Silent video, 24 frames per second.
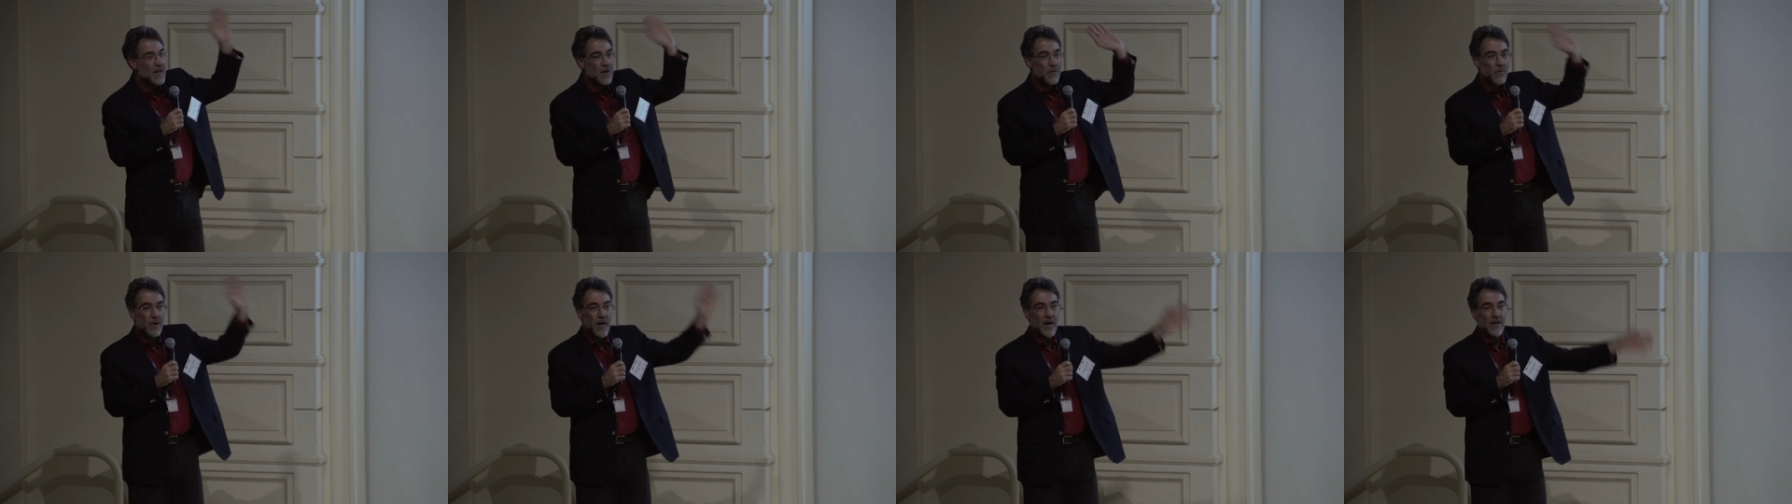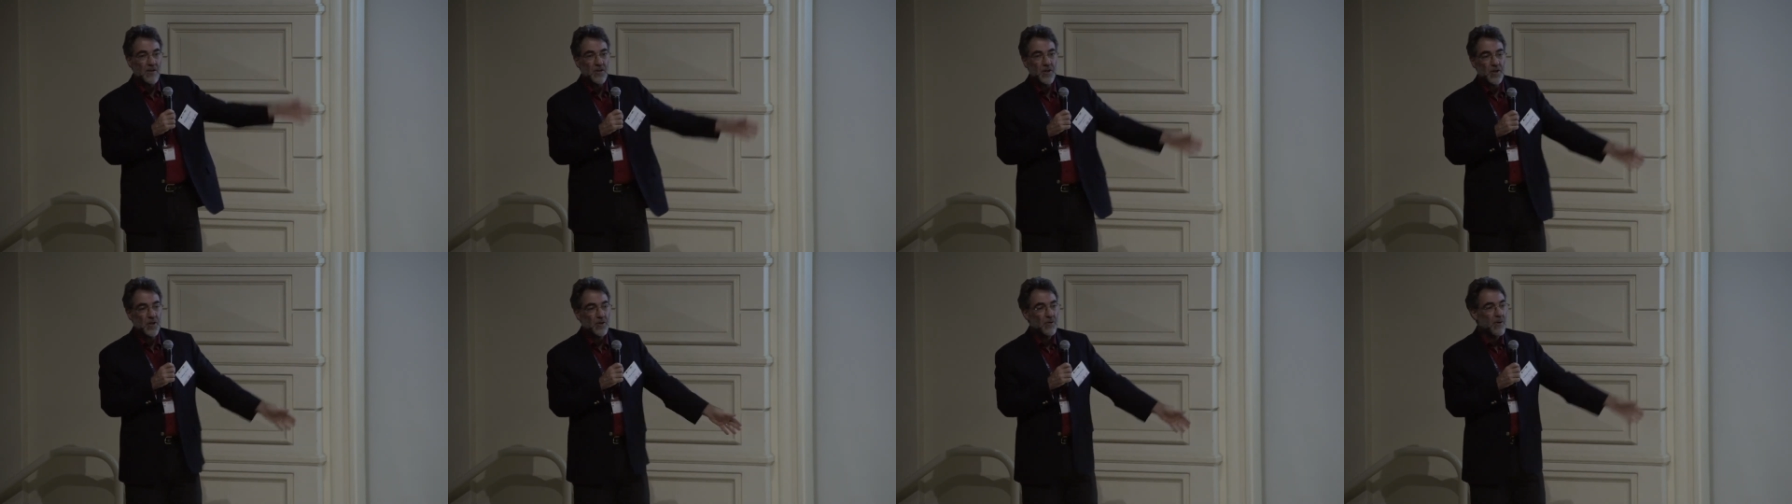We
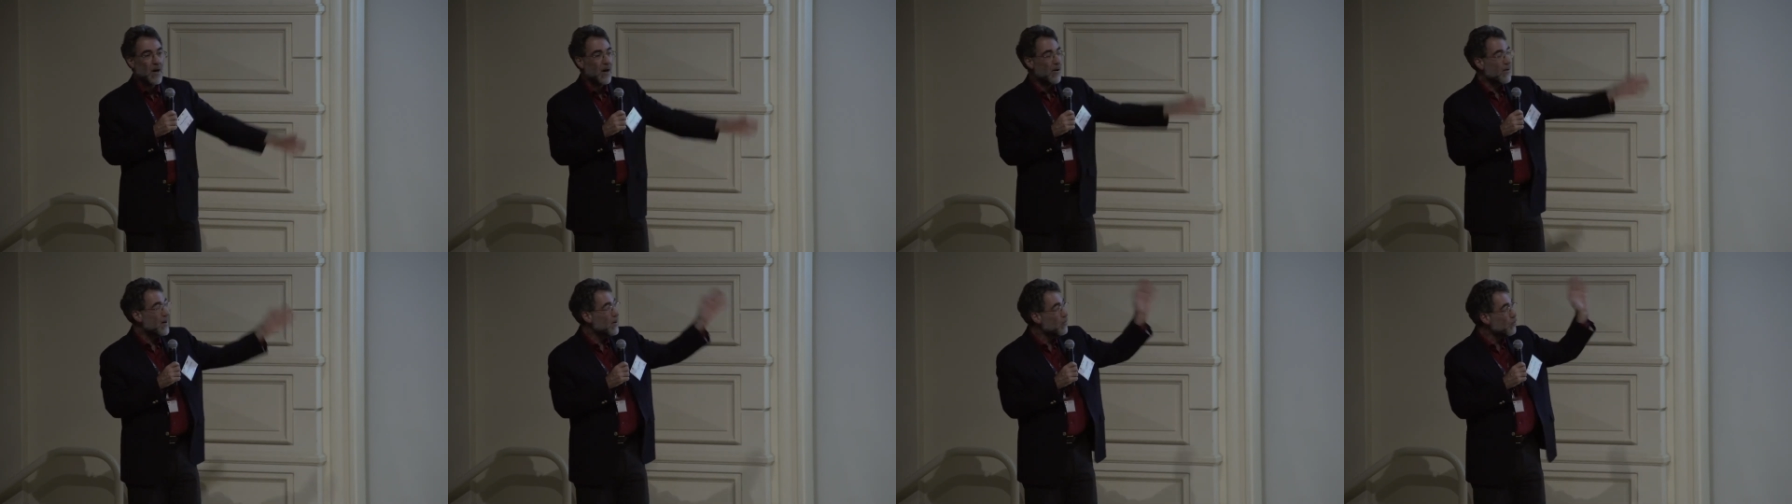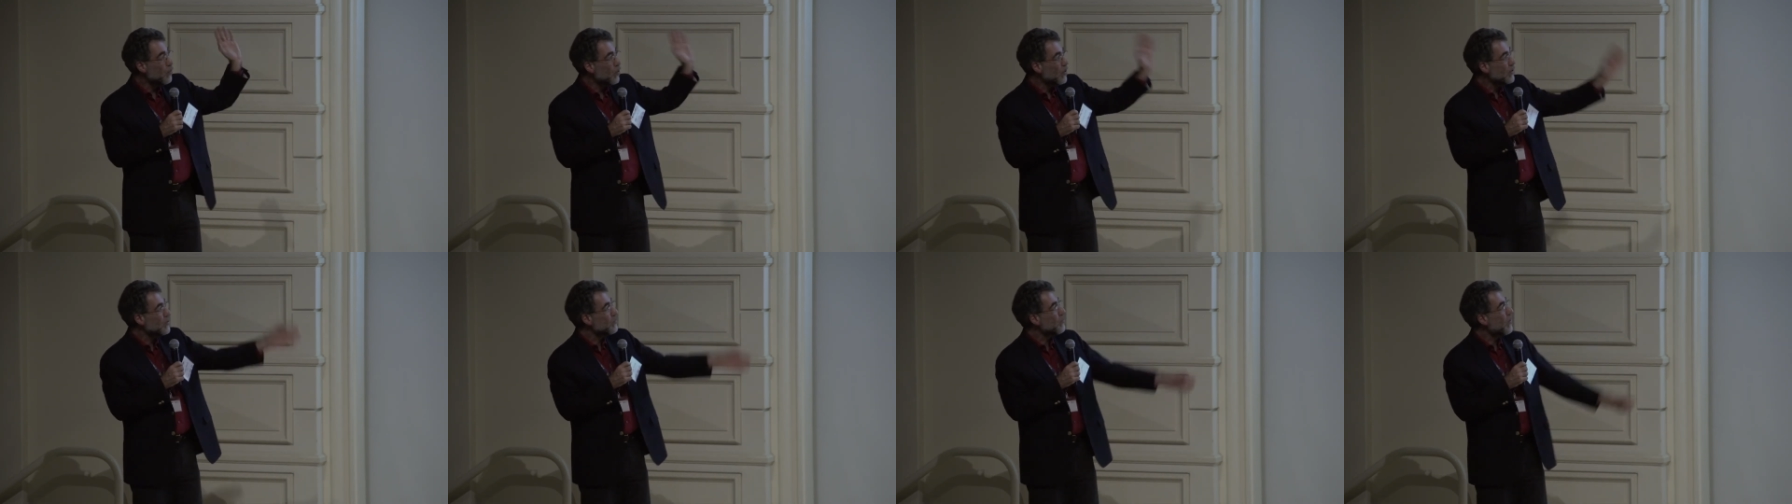also are a
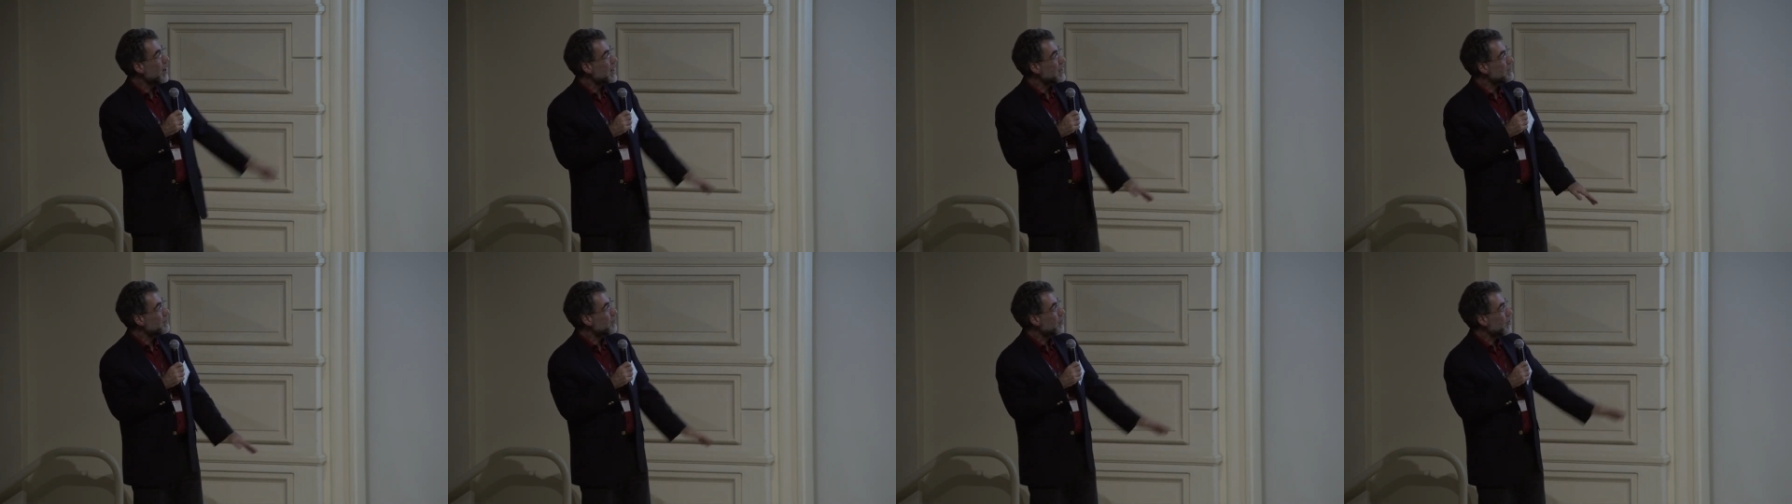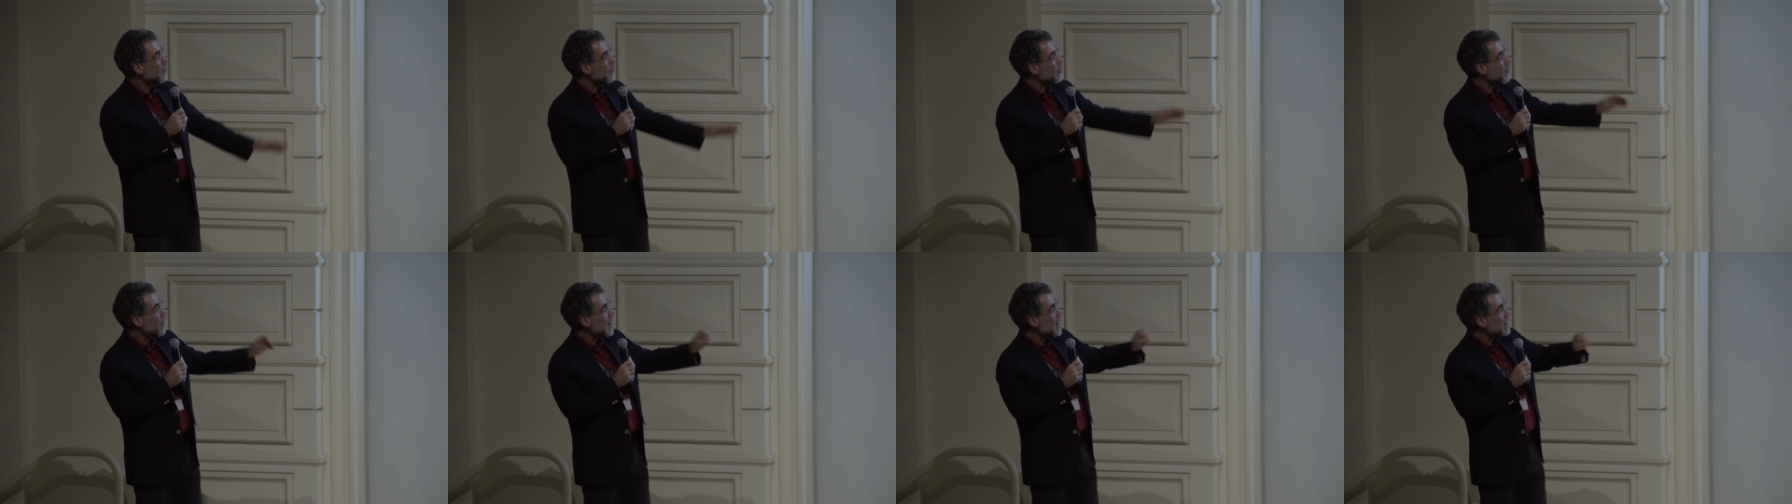worldwide
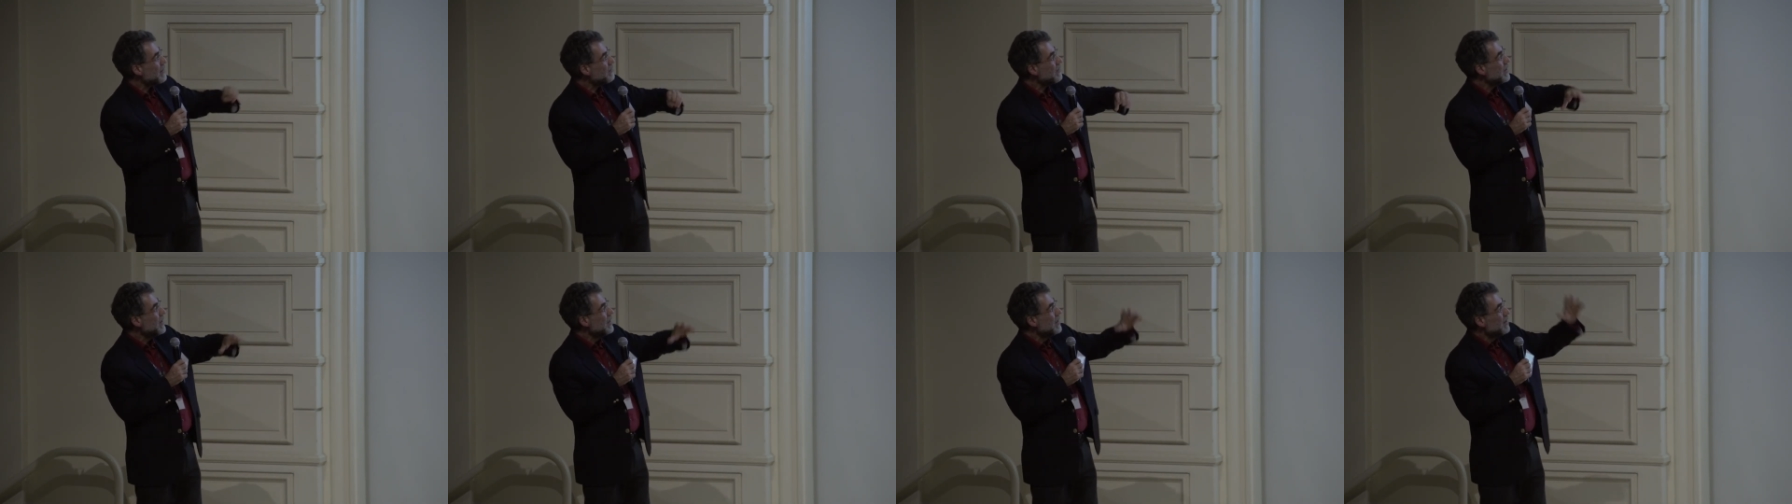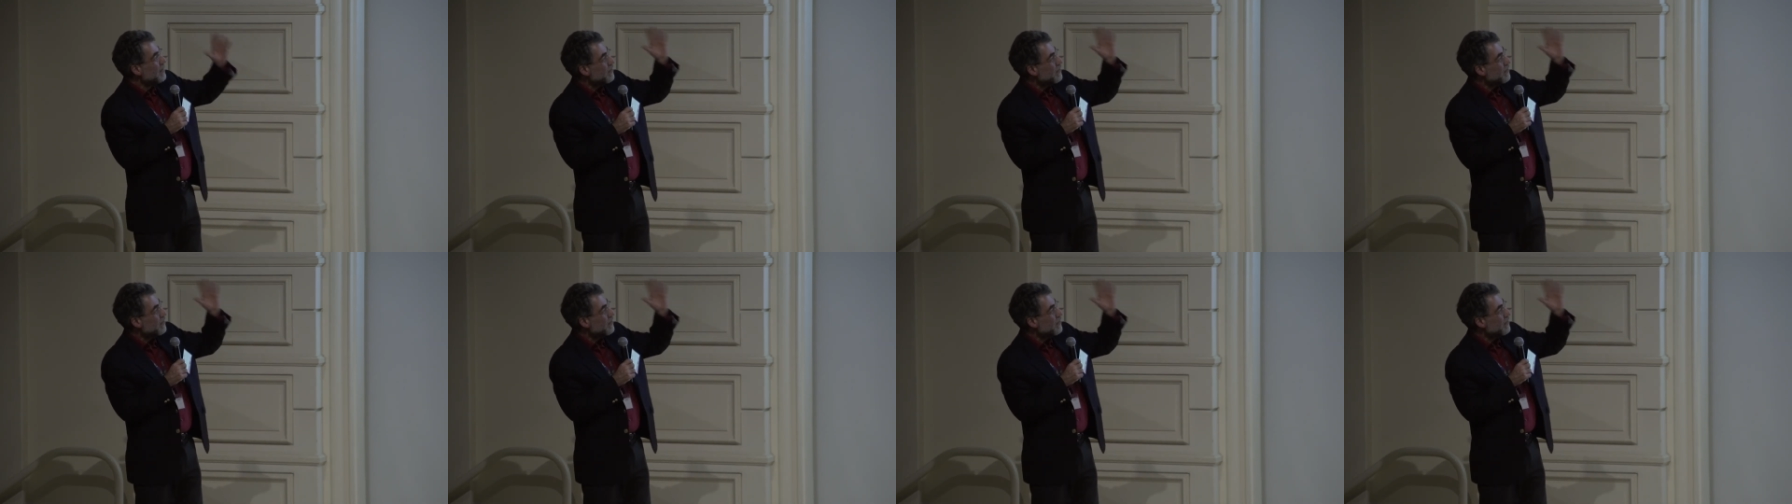program